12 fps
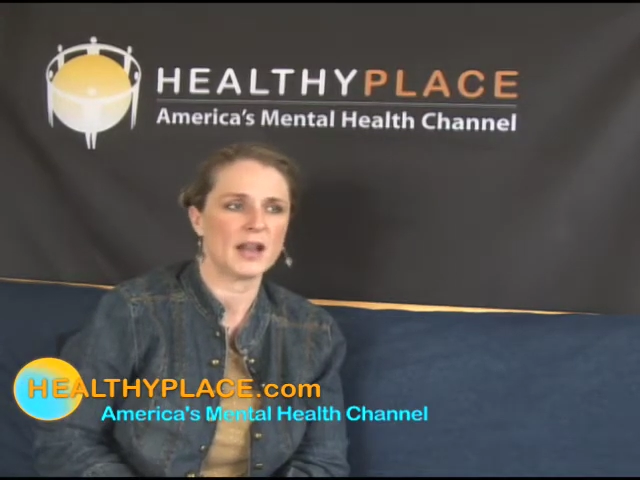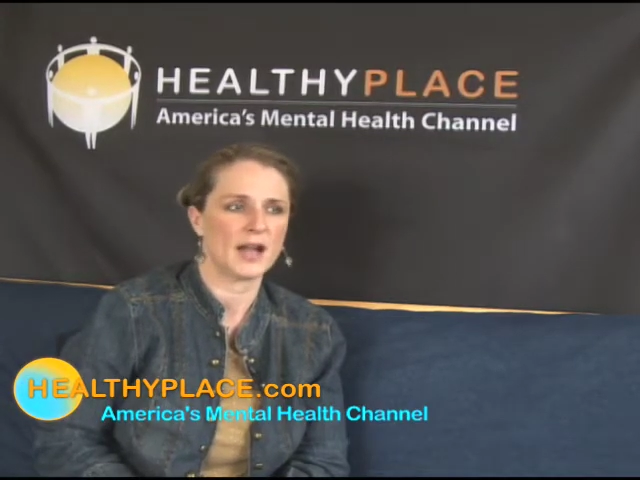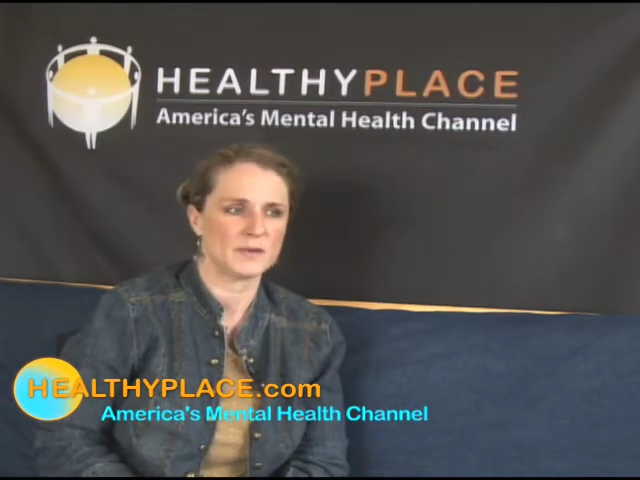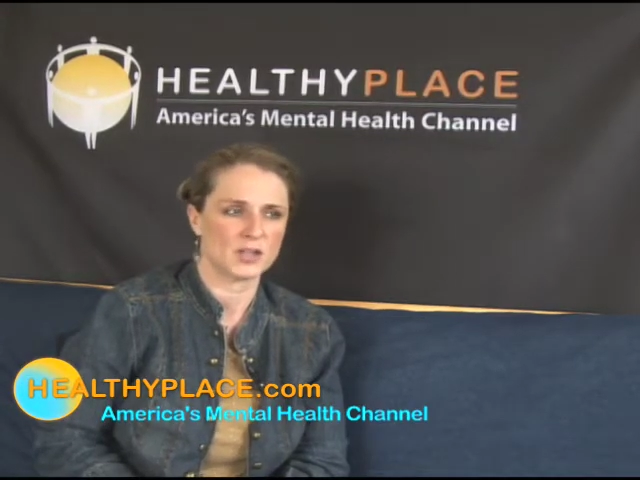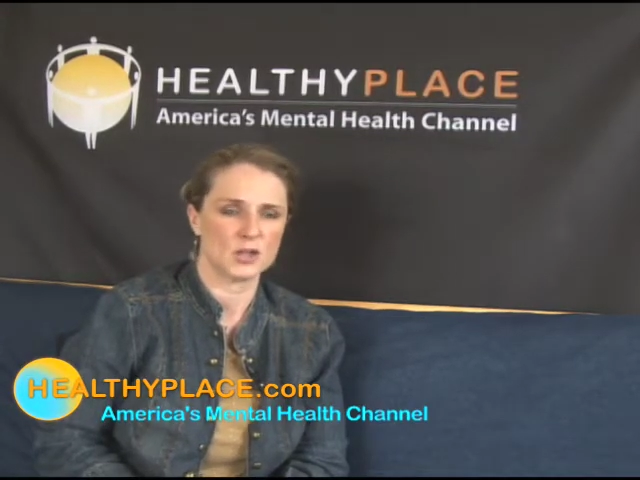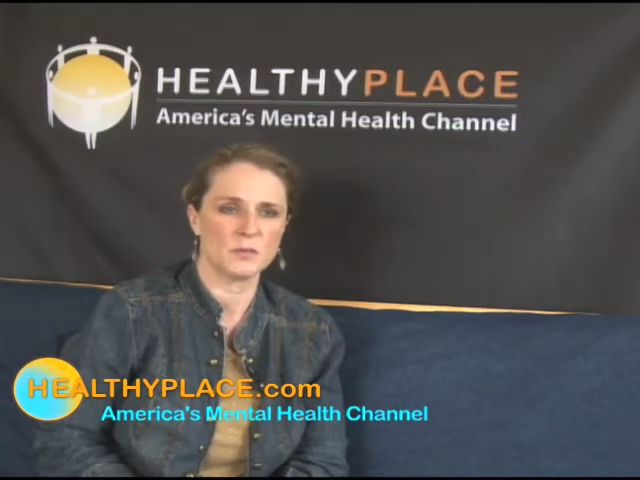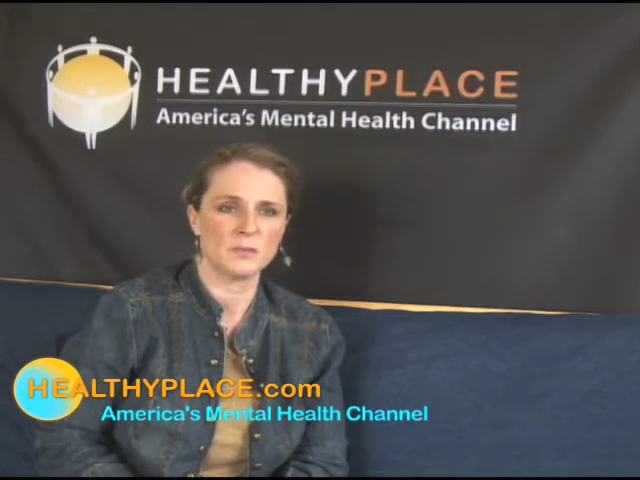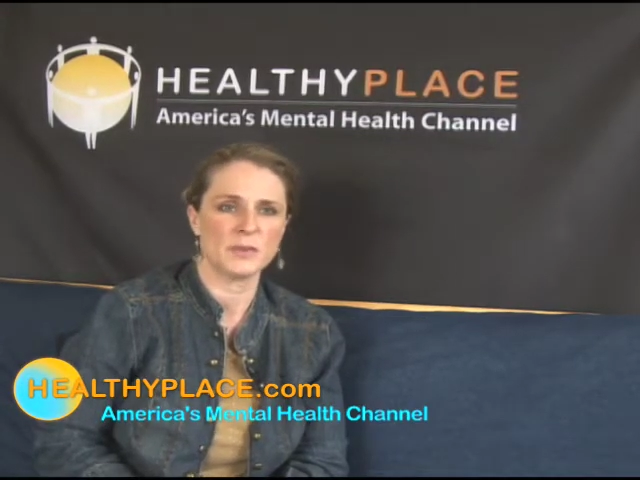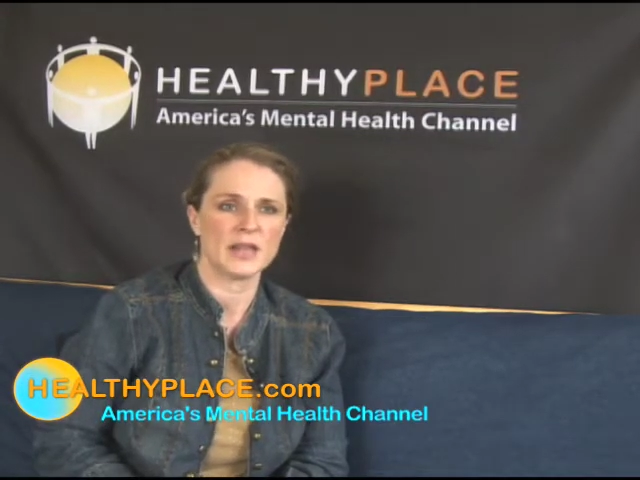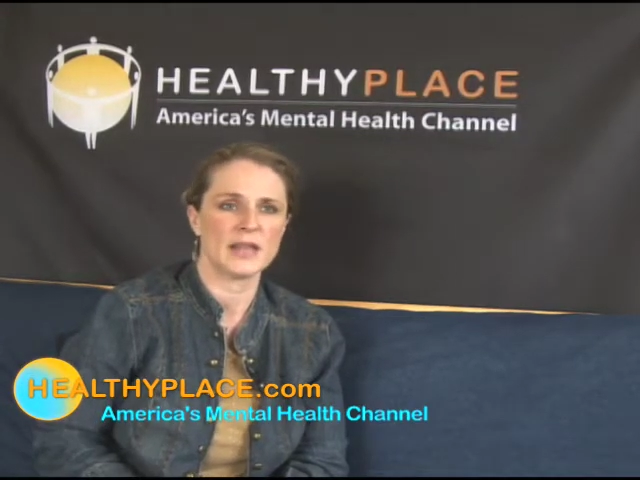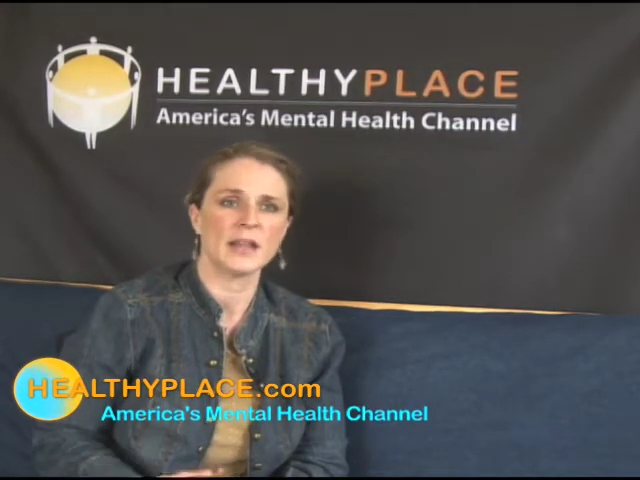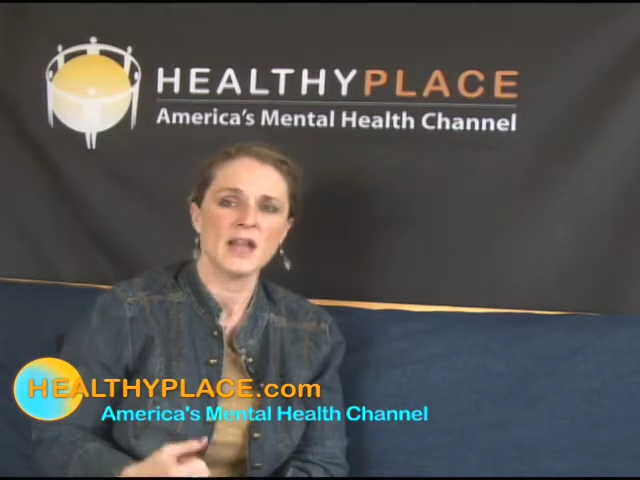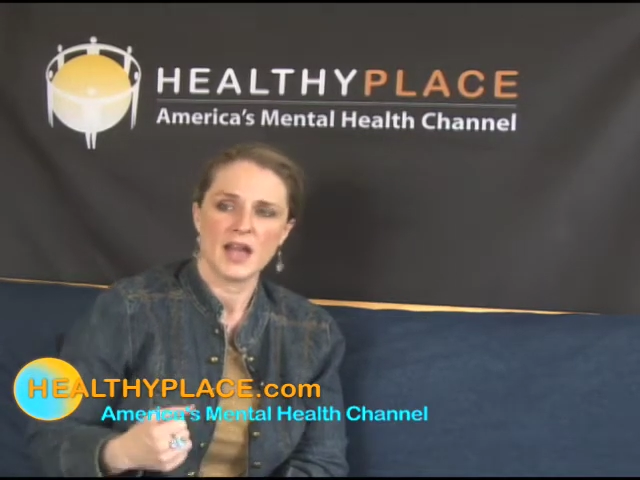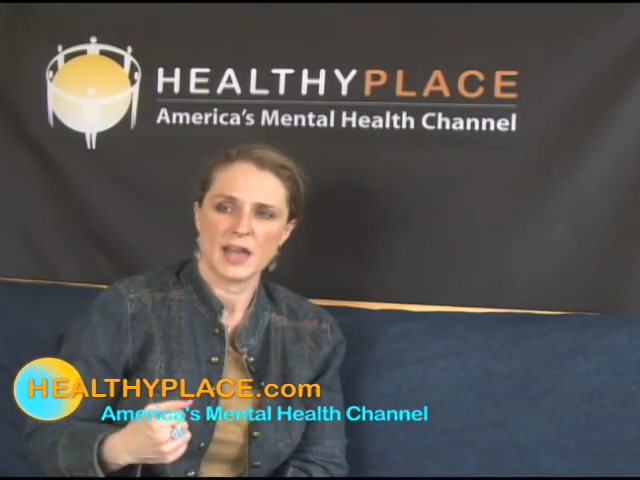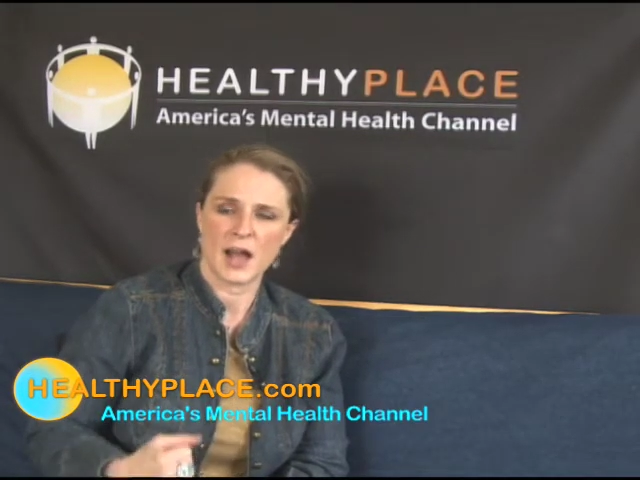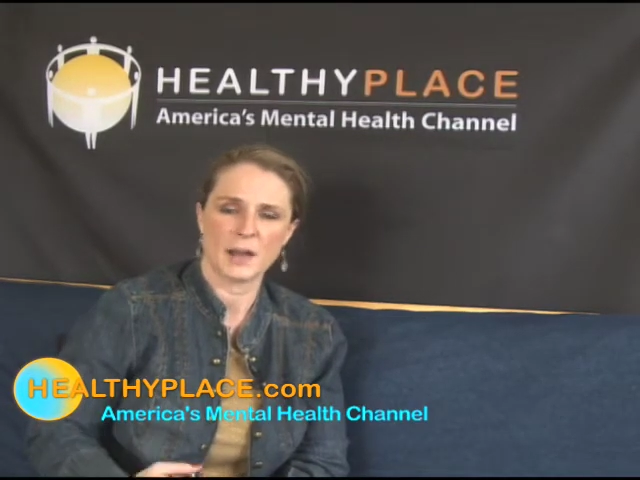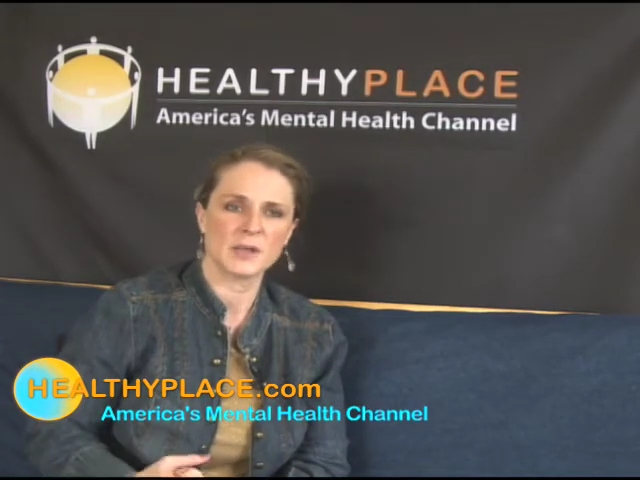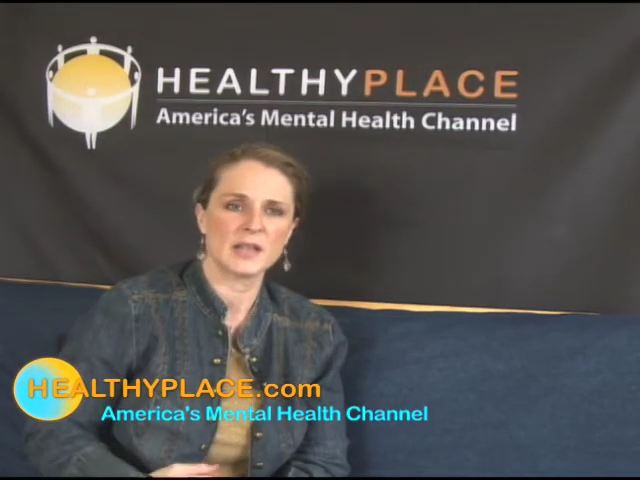I'm a human being
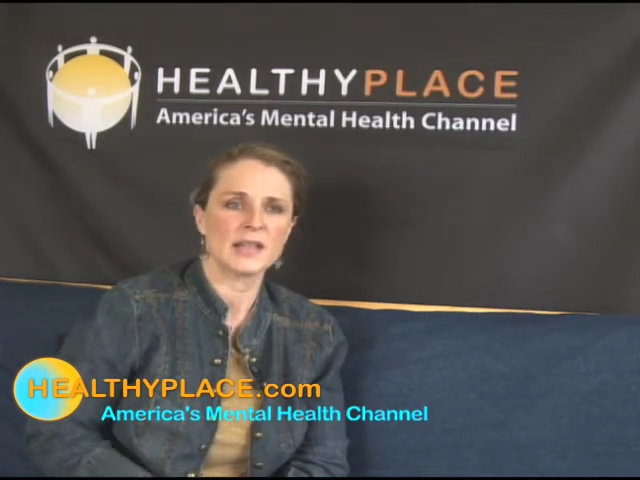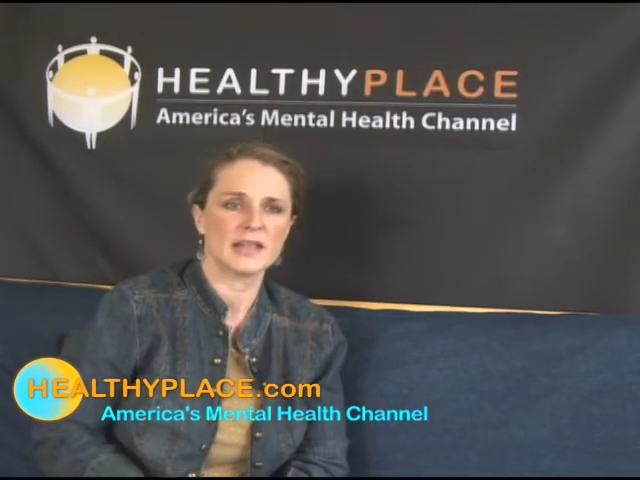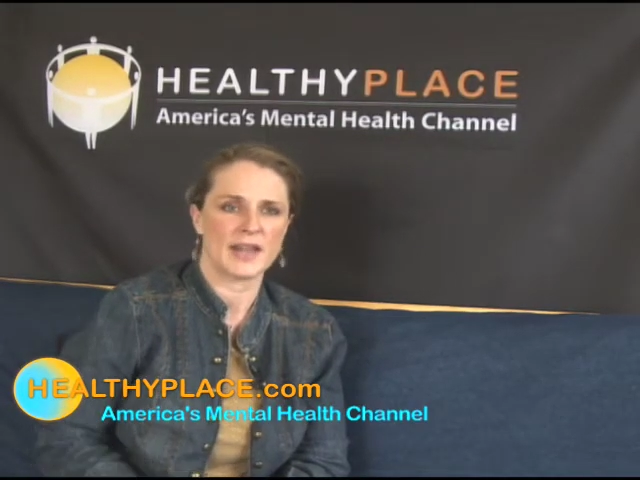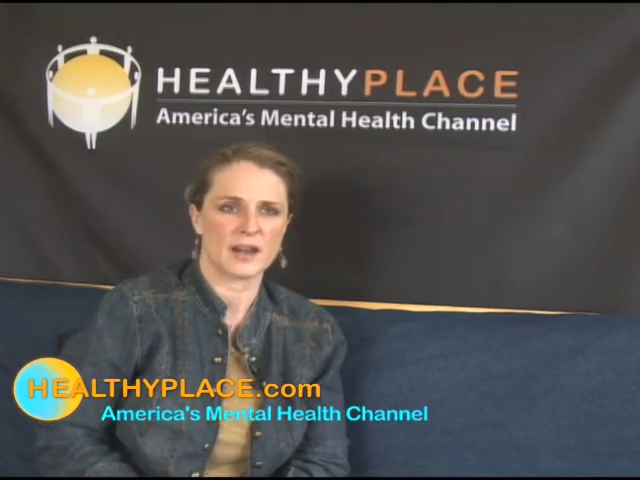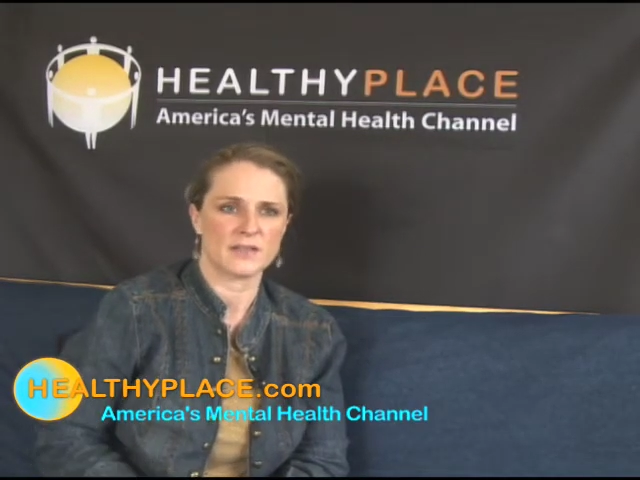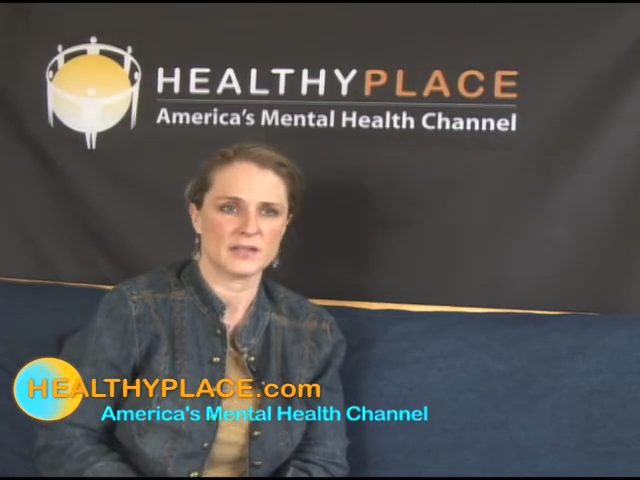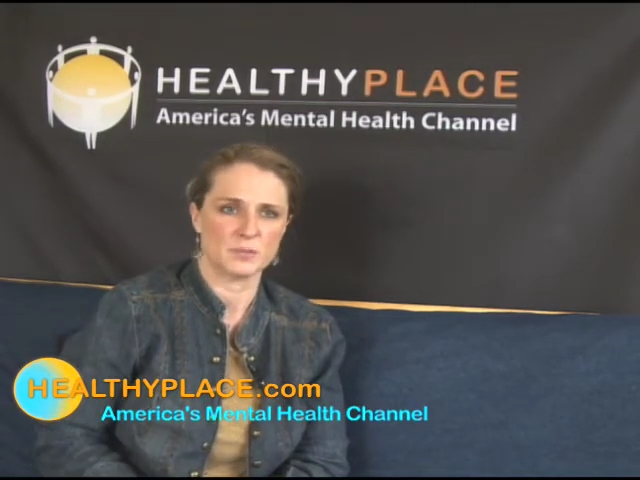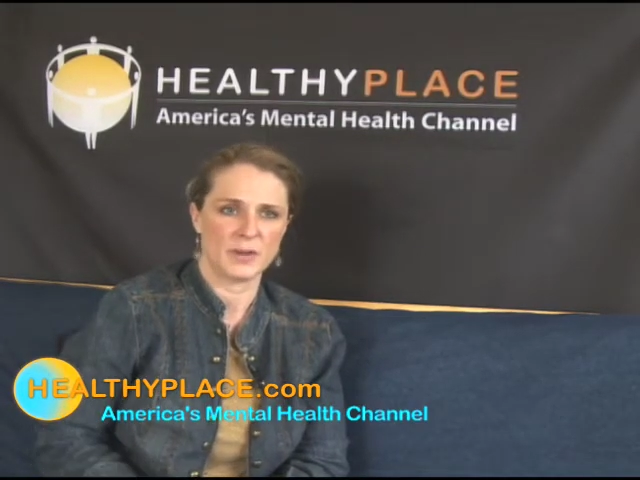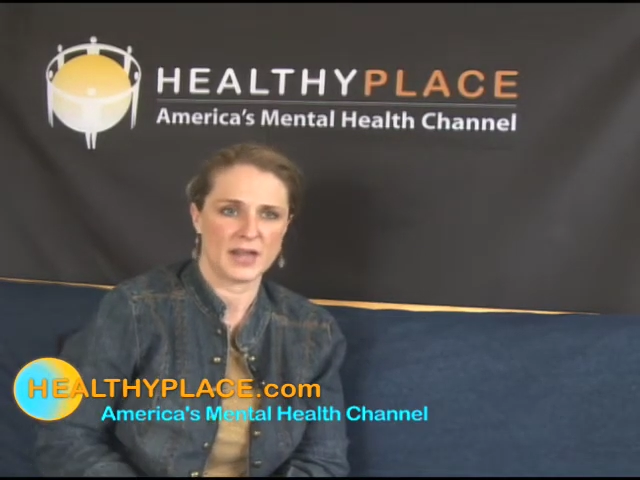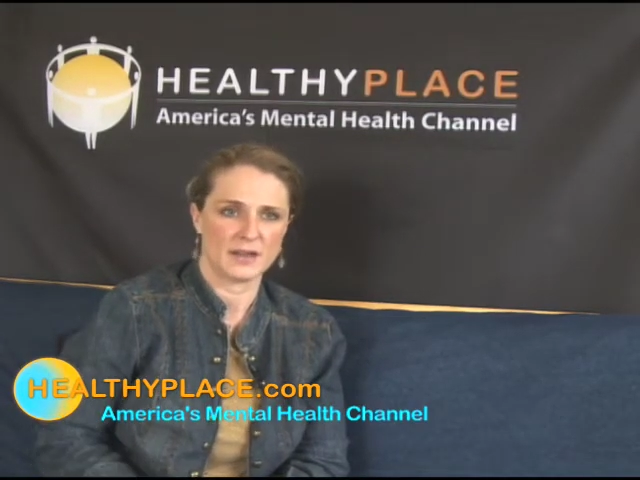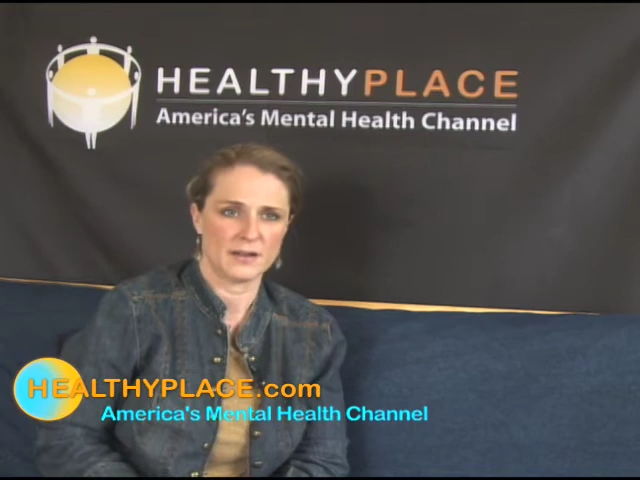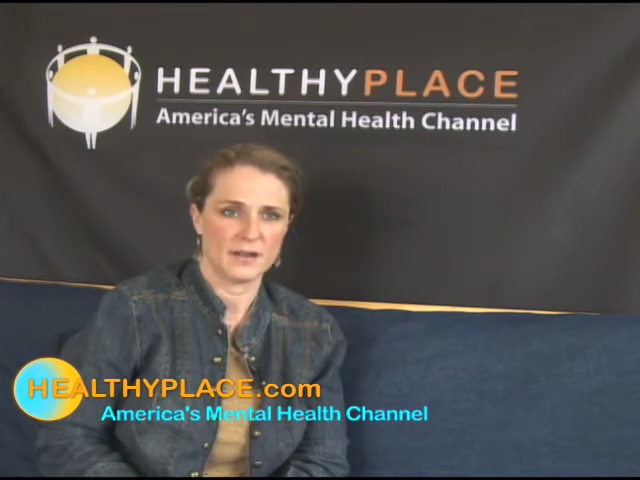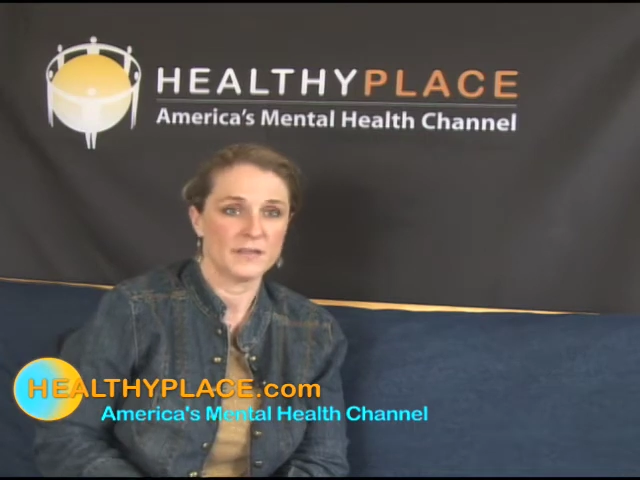and I'm going to get out of this bed.